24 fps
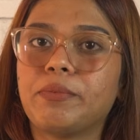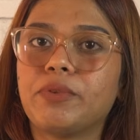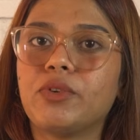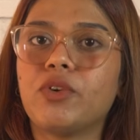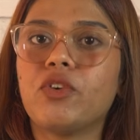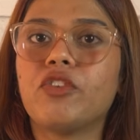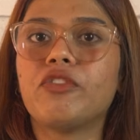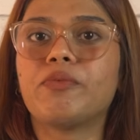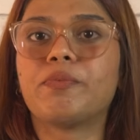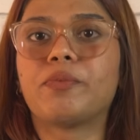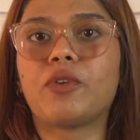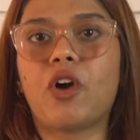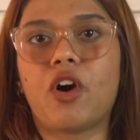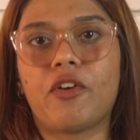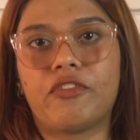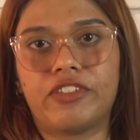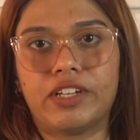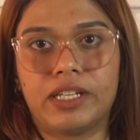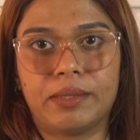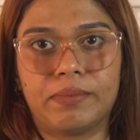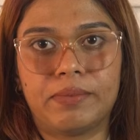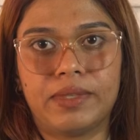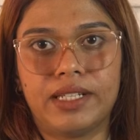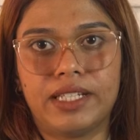improve
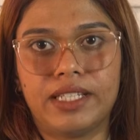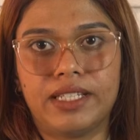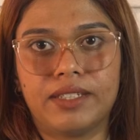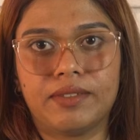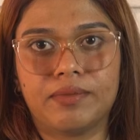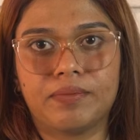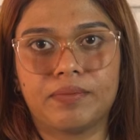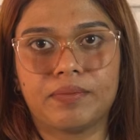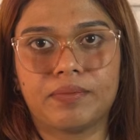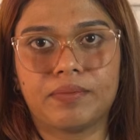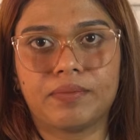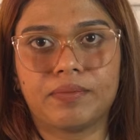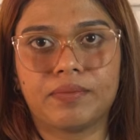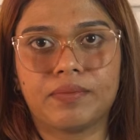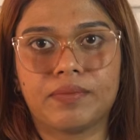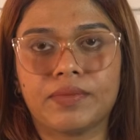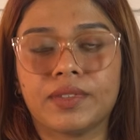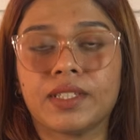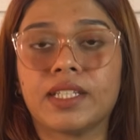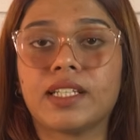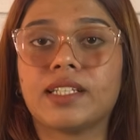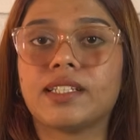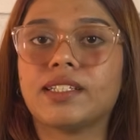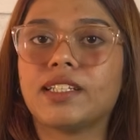profitably.
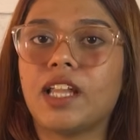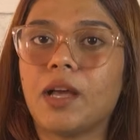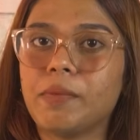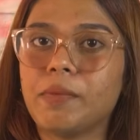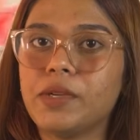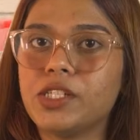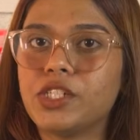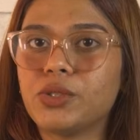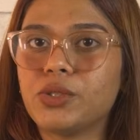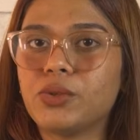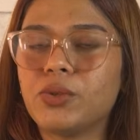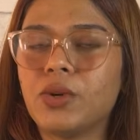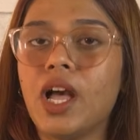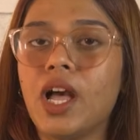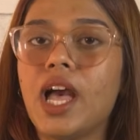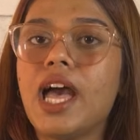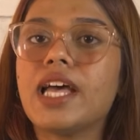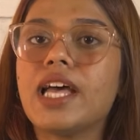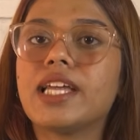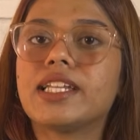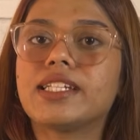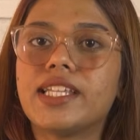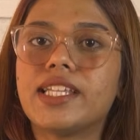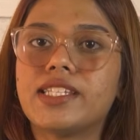Number
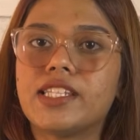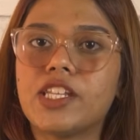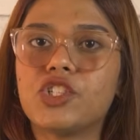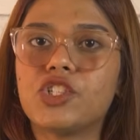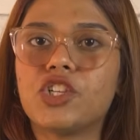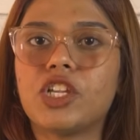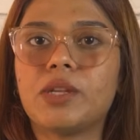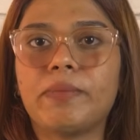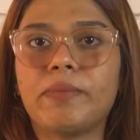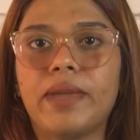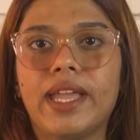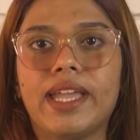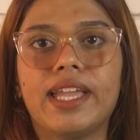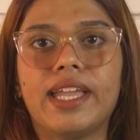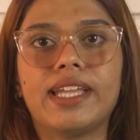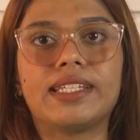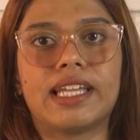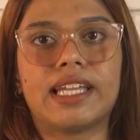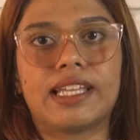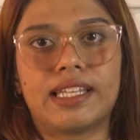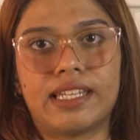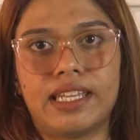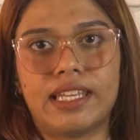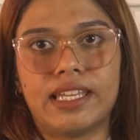2, decision-making
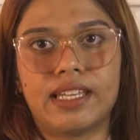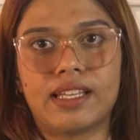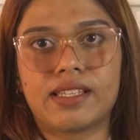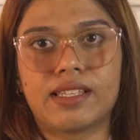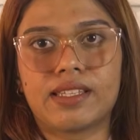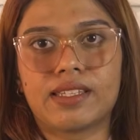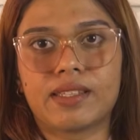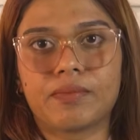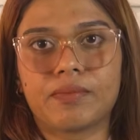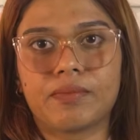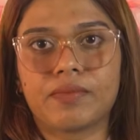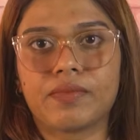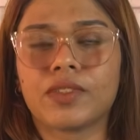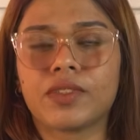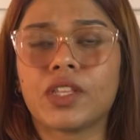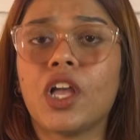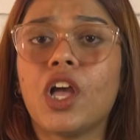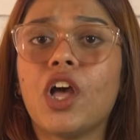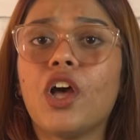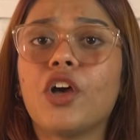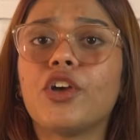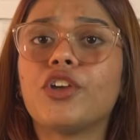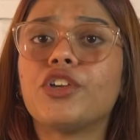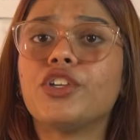techniques.
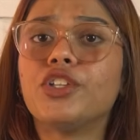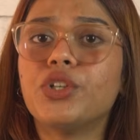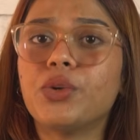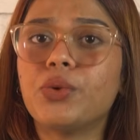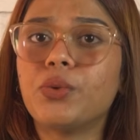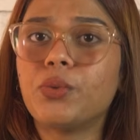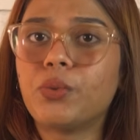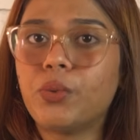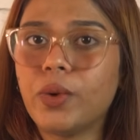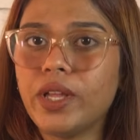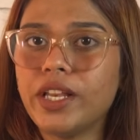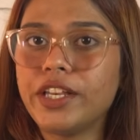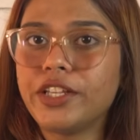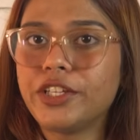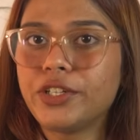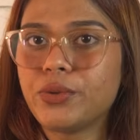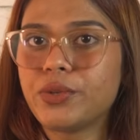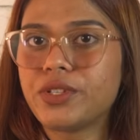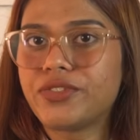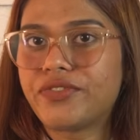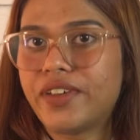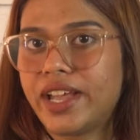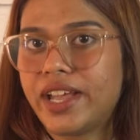You will use